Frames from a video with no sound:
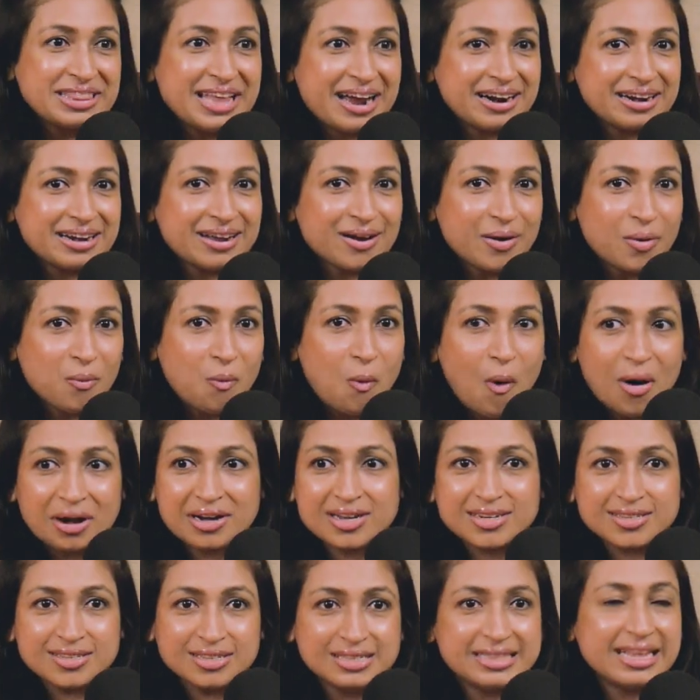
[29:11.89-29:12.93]
that
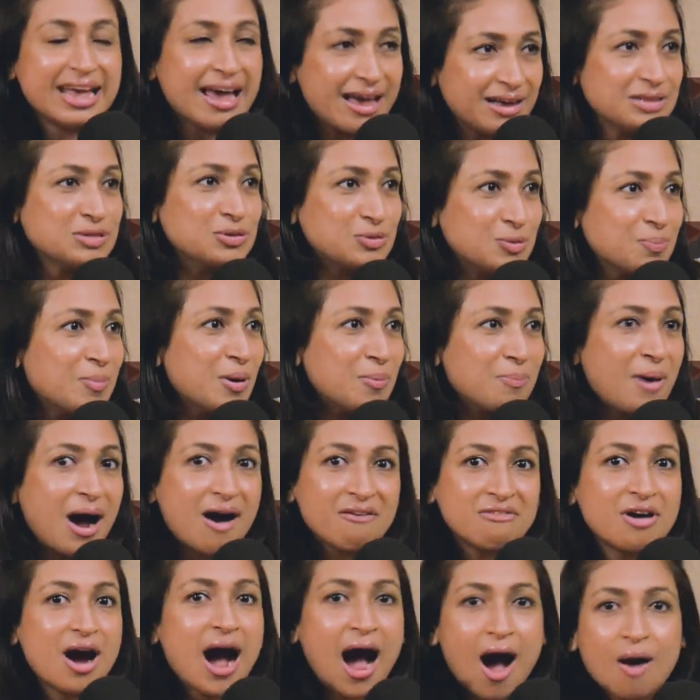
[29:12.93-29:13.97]
what is their
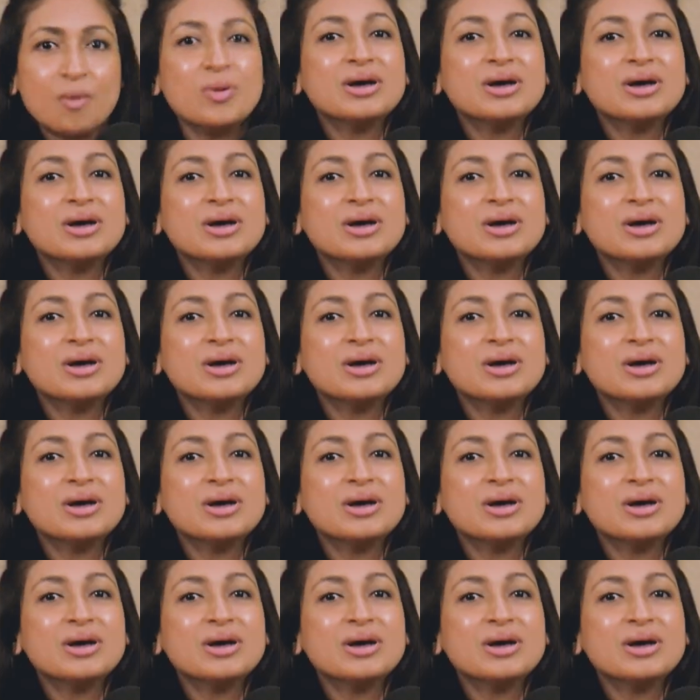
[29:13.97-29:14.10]
superpower?